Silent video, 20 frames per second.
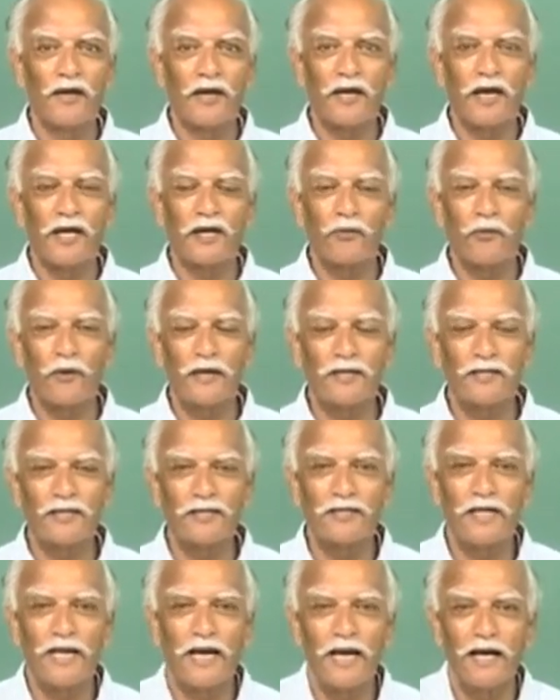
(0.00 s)
Likewise,
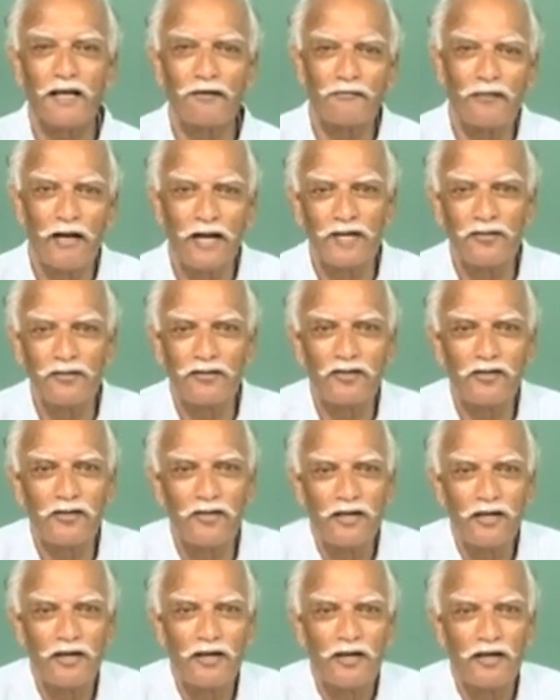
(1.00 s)
they had a wage
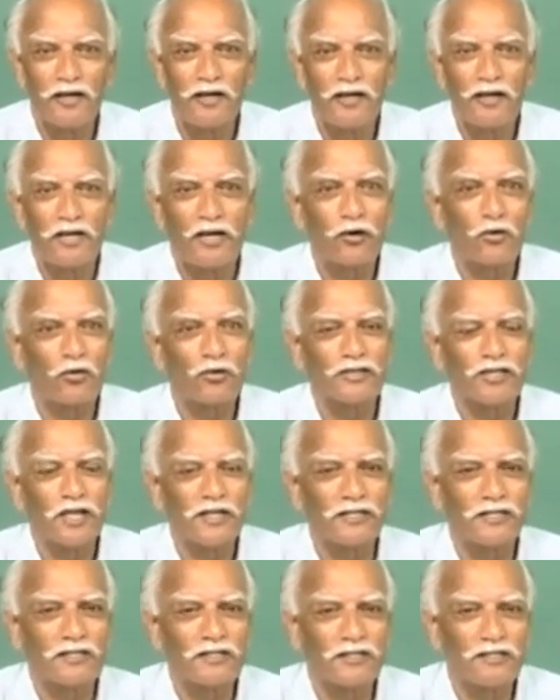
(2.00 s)

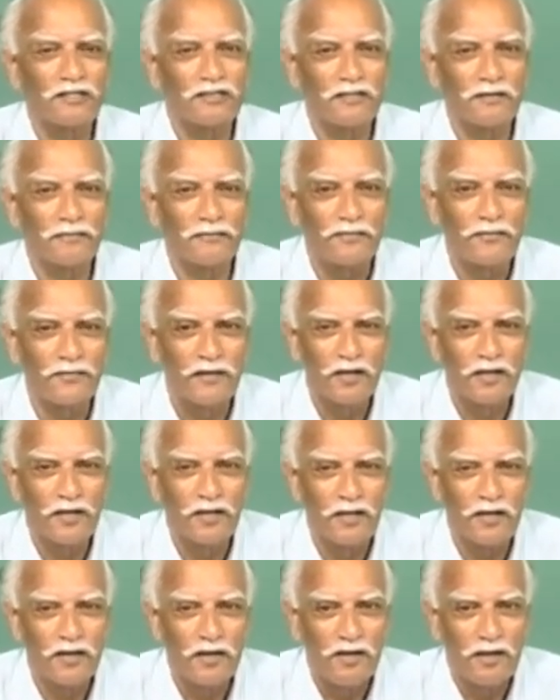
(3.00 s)
negotiation system
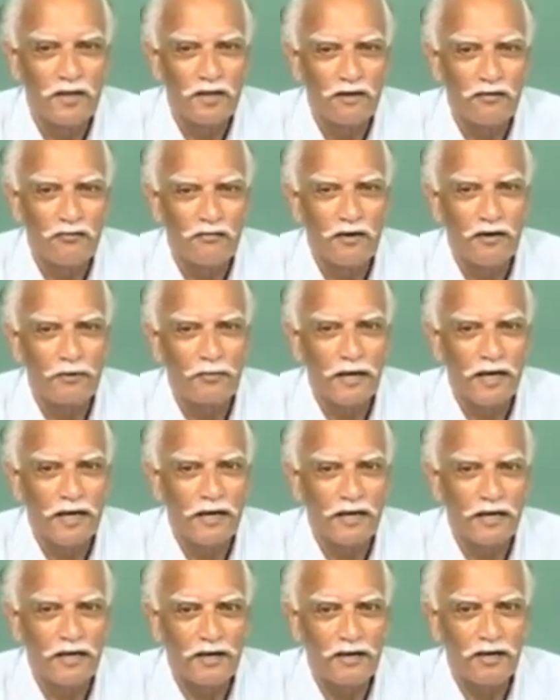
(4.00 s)

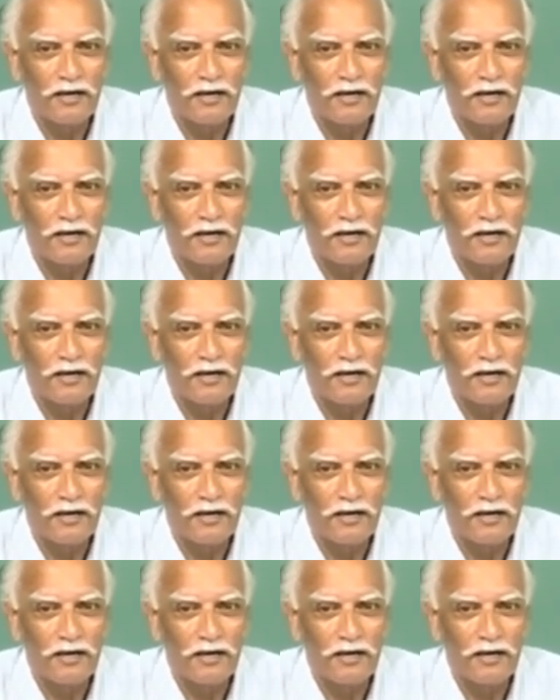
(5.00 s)
whereby